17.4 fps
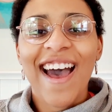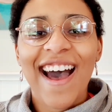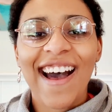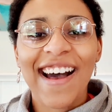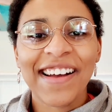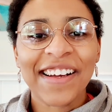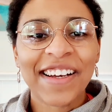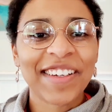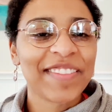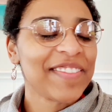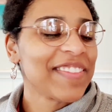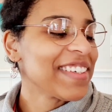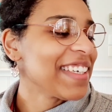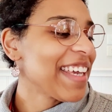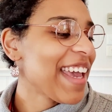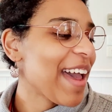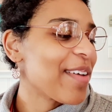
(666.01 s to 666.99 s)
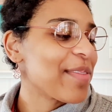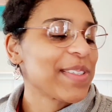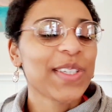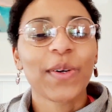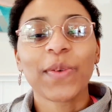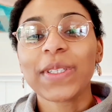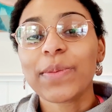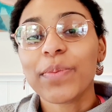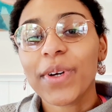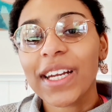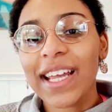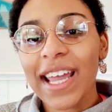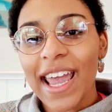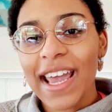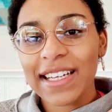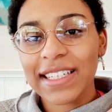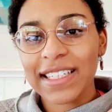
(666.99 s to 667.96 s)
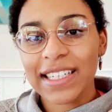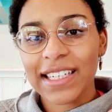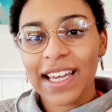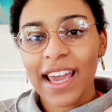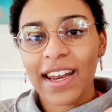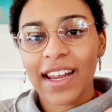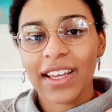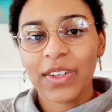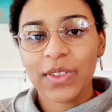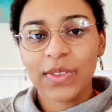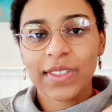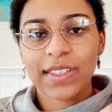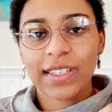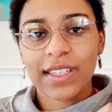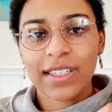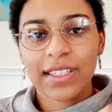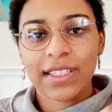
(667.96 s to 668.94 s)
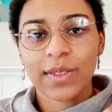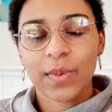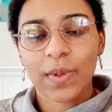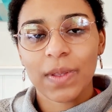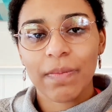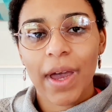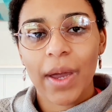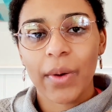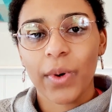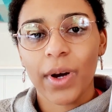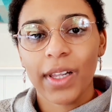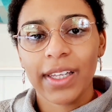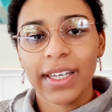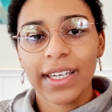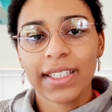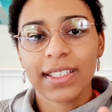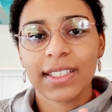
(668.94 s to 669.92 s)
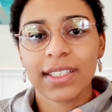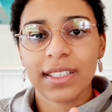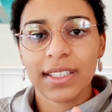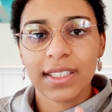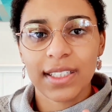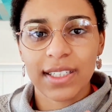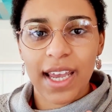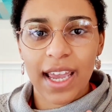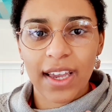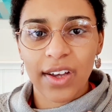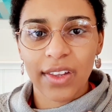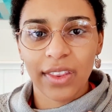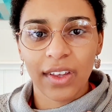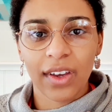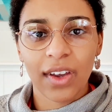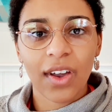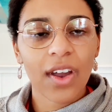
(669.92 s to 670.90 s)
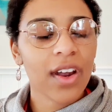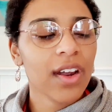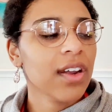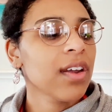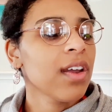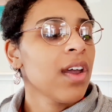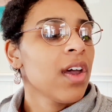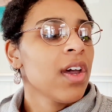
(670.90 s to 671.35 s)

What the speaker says: Yeah, so it's pretty handy, and I use this with my wallet to take on the go.